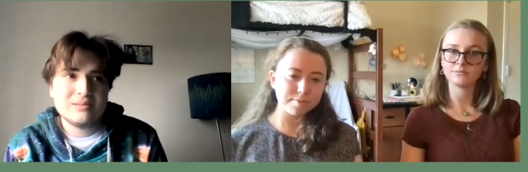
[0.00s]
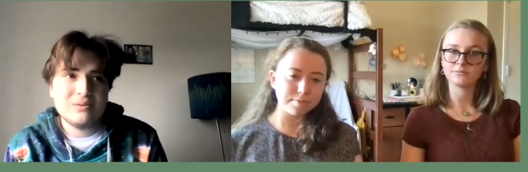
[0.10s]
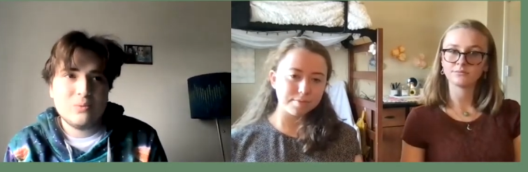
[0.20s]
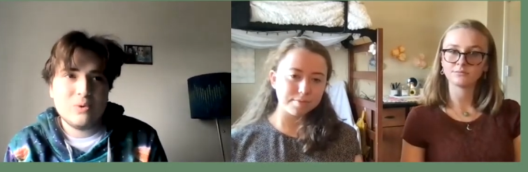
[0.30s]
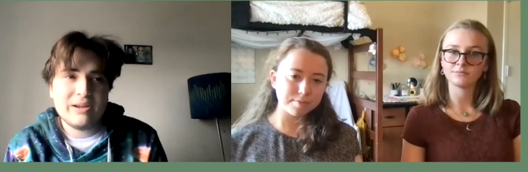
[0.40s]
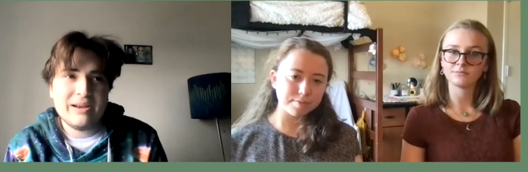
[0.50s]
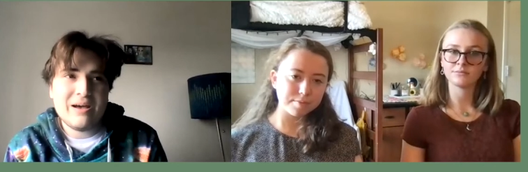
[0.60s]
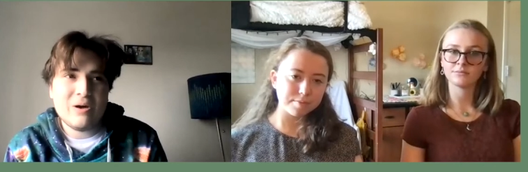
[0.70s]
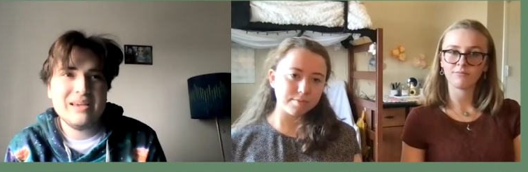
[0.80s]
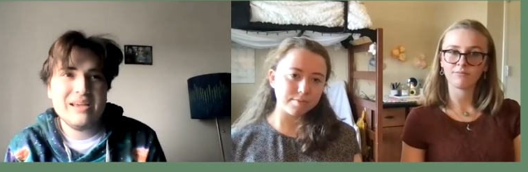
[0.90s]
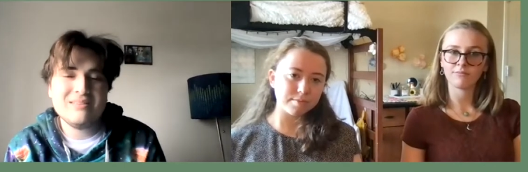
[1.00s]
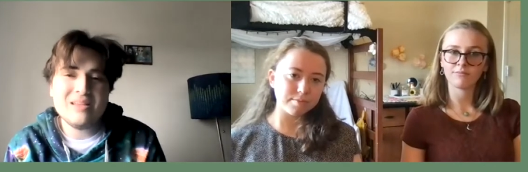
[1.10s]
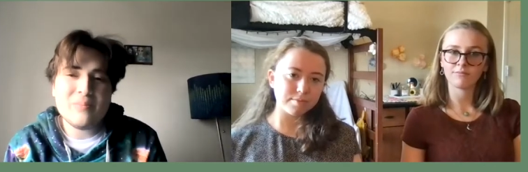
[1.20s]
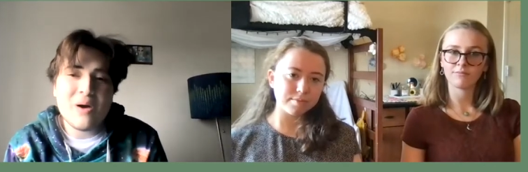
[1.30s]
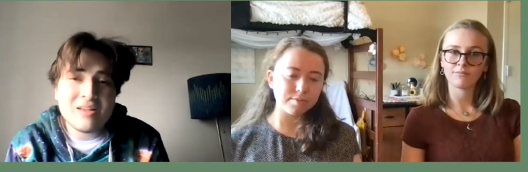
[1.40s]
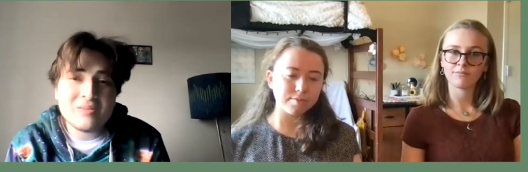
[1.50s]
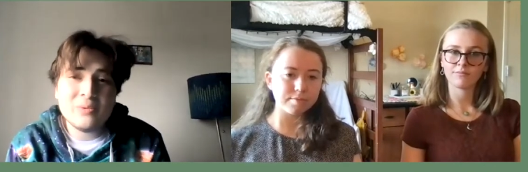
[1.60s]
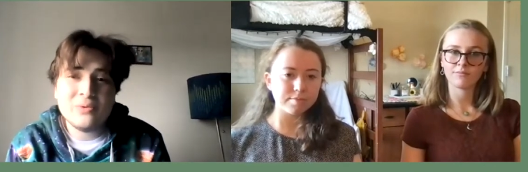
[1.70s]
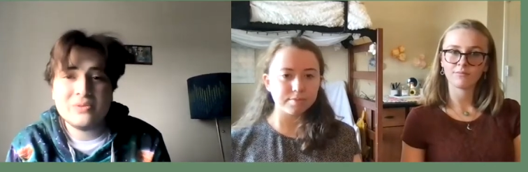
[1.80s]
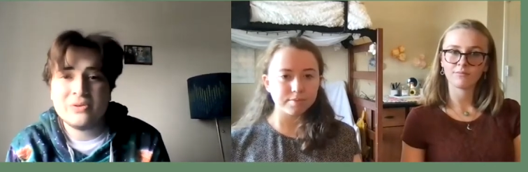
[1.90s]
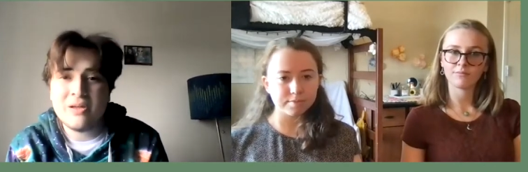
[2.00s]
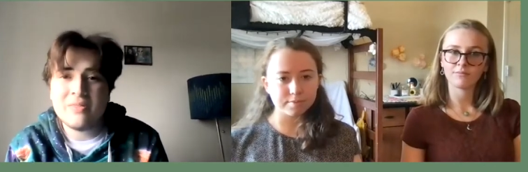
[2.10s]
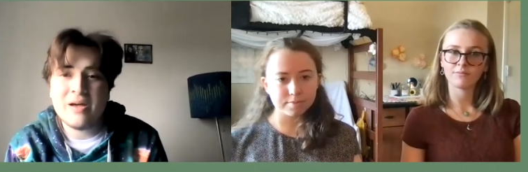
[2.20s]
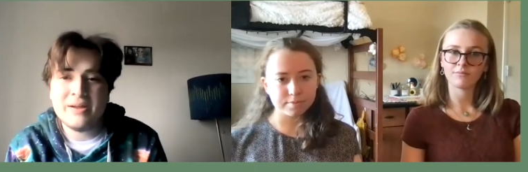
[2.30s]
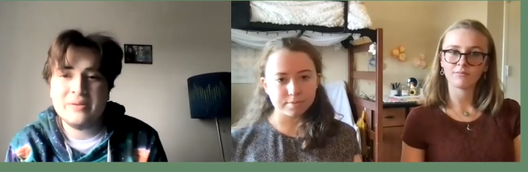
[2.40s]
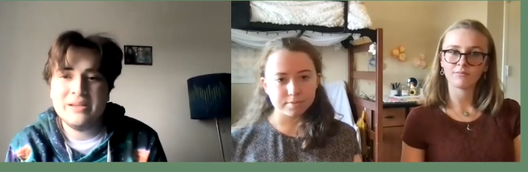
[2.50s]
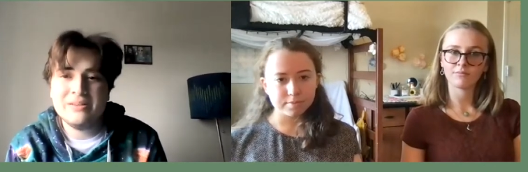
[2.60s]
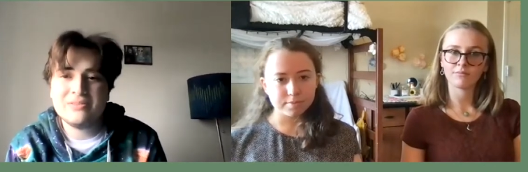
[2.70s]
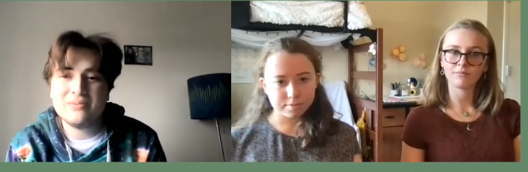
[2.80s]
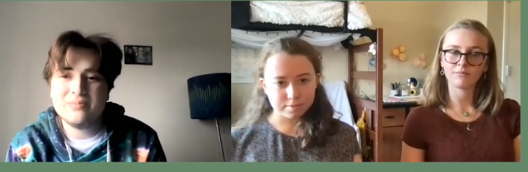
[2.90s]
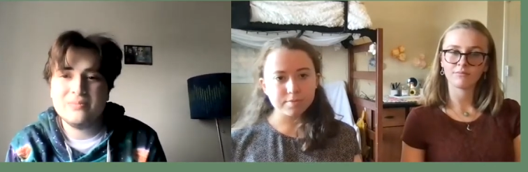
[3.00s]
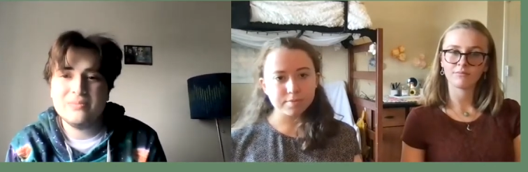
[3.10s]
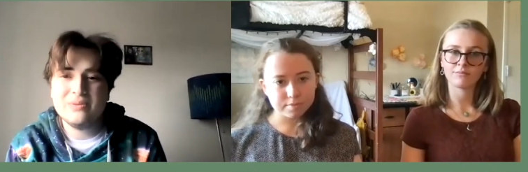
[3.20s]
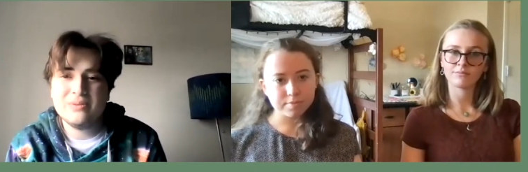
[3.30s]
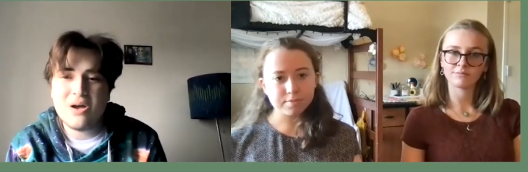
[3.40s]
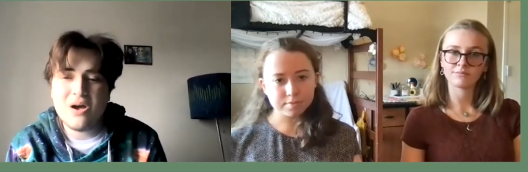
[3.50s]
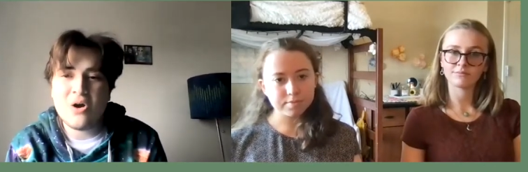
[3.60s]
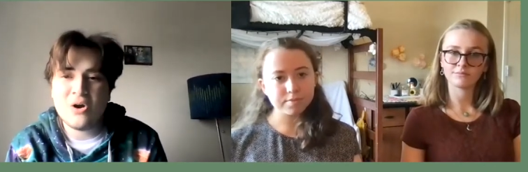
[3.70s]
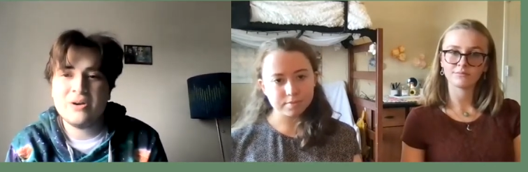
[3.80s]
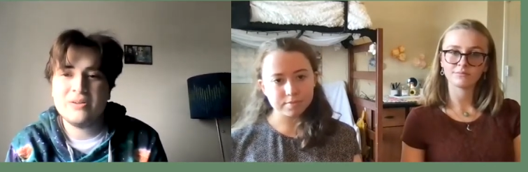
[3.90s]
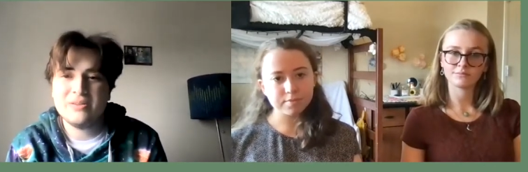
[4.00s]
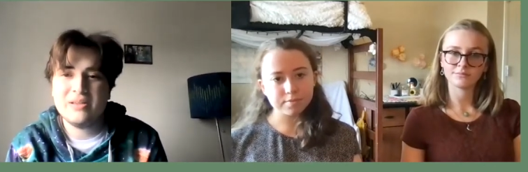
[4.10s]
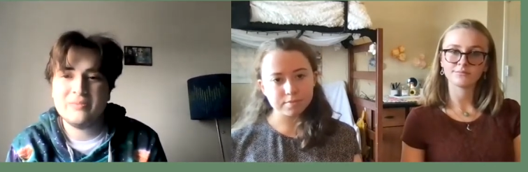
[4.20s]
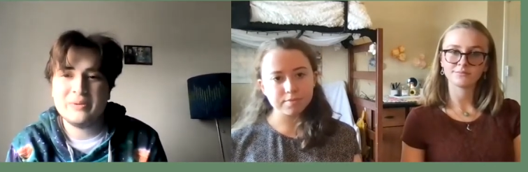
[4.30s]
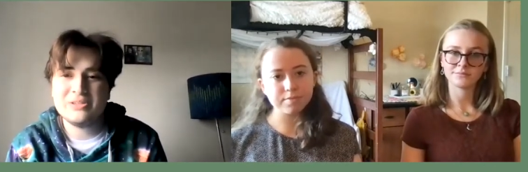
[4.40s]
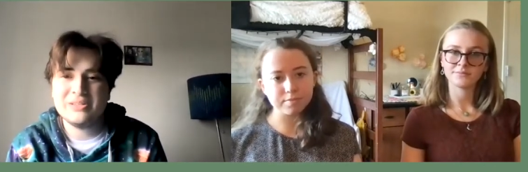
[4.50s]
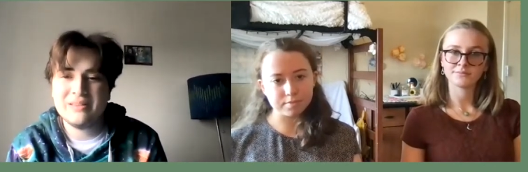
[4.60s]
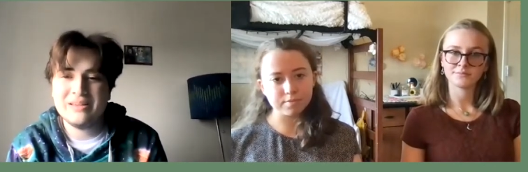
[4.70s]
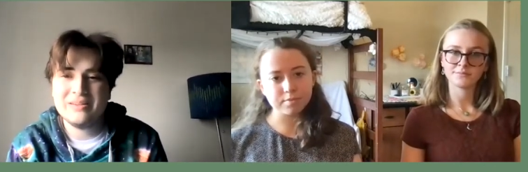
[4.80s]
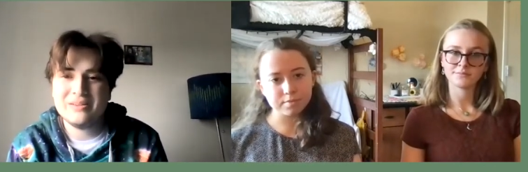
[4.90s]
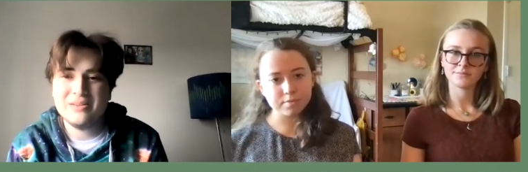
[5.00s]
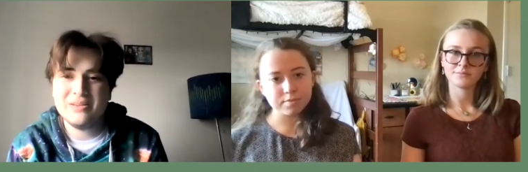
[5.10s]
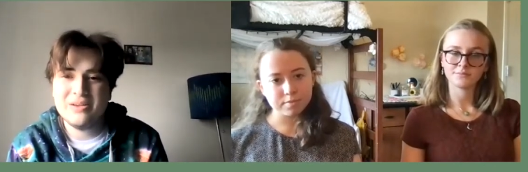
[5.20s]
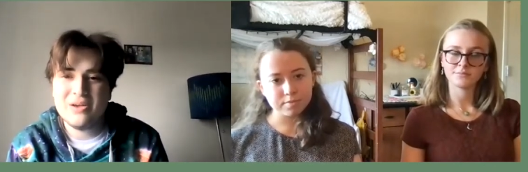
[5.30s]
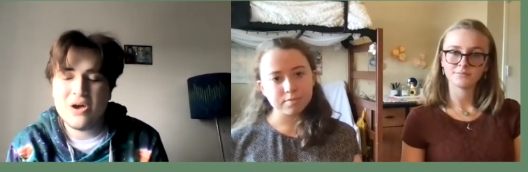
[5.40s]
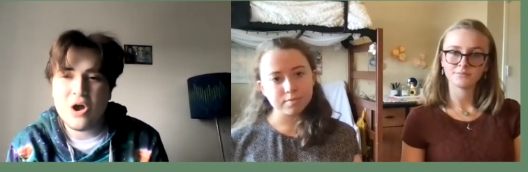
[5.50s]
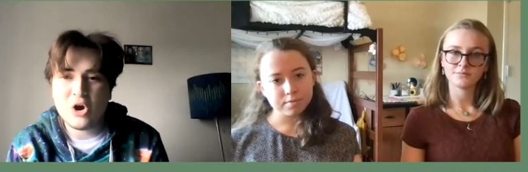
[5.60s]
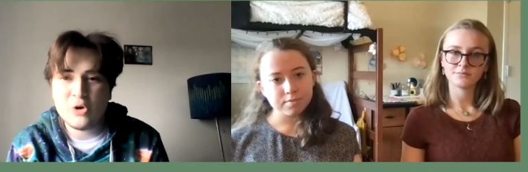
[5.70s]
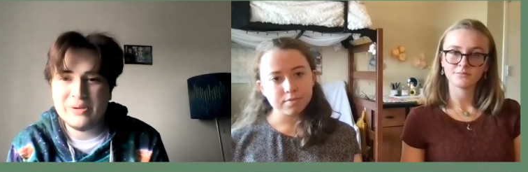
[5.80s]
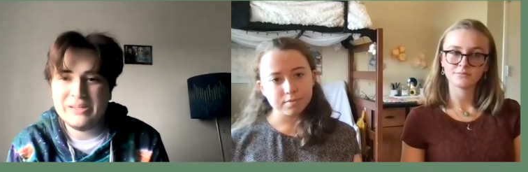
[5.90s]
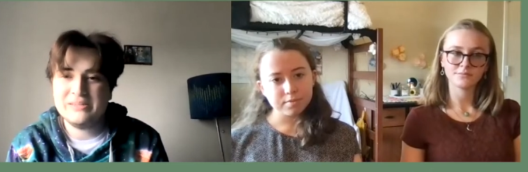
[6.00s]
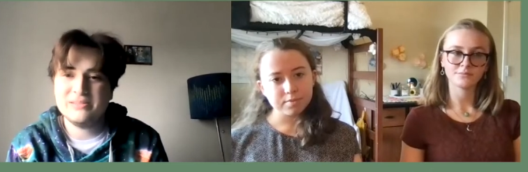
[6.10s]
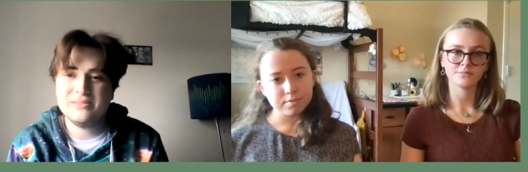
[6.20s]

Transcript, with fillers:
Speaker 1: work it out. It's not impossible to learn online. It is hard, especially like harmony.